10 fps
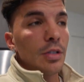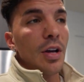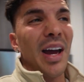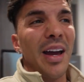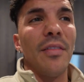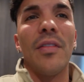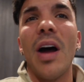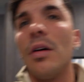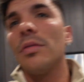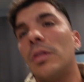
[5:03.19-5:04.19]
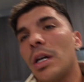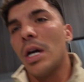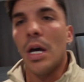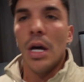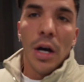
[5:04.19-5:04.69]
So I have around,
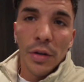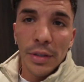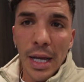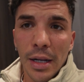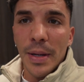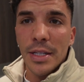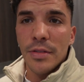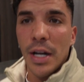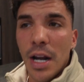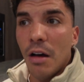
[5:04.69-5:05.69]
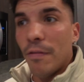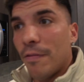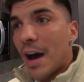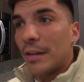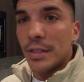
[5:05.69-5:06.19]
on daily basis right now,
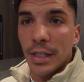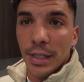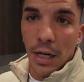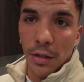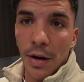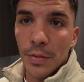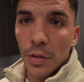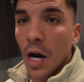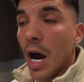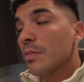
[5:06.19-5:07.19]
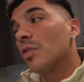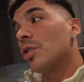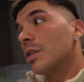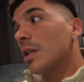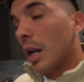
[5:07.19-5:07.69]
500 to 600 grams of carbs, which
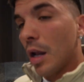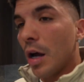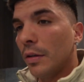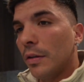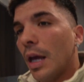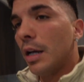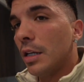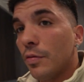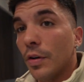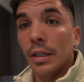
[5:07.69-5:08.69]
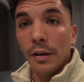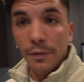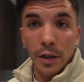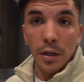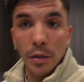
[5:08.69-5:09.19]
is a lot, and it's really
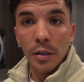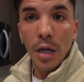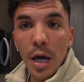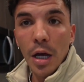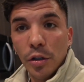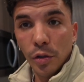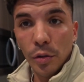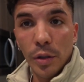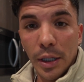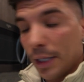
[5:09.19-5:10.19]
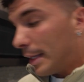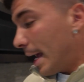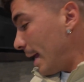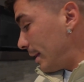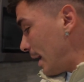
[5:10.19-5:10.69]
difficult to hit
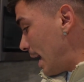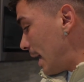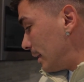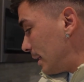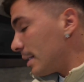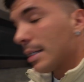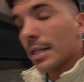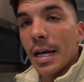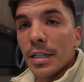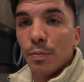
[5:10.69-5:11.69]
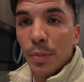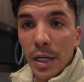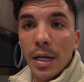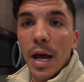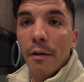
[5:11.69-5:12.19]
that. And this has
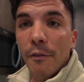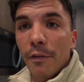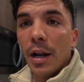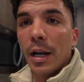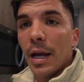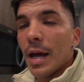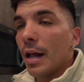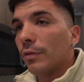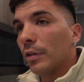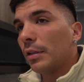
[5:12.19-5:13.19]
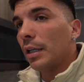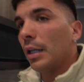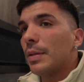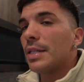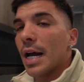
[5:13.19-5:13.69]
been a really helpful
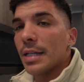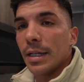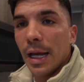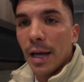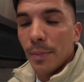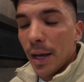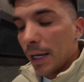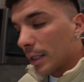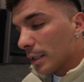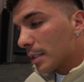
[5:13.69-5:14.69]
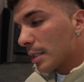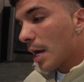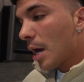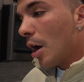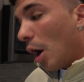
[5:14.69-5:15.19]
thing besides the bagels.
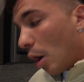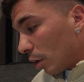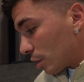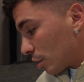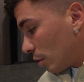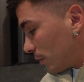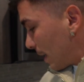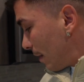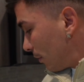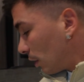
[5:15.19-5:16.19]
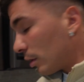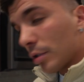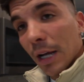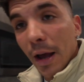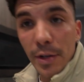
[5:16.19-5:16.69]
Also, what I will
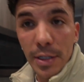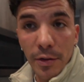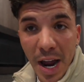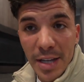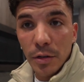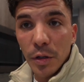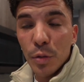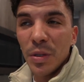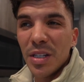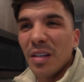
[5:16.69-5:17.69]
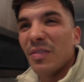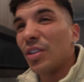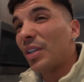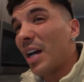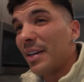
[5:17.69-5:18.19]
also have is the Rice Krispies, even
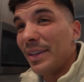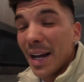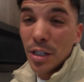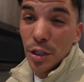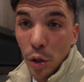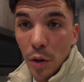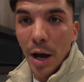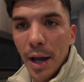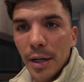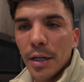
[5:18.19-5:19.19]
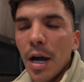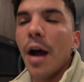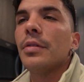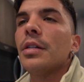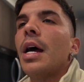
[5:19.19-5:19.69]
though they're not so high in the
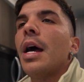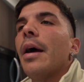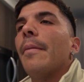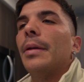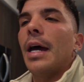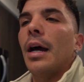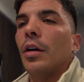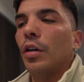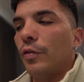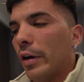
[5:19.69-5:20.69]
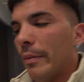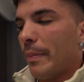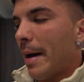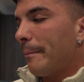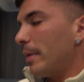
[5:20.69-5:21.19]
carbs, but they are good for a
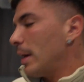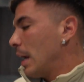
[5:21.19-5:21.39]
pump.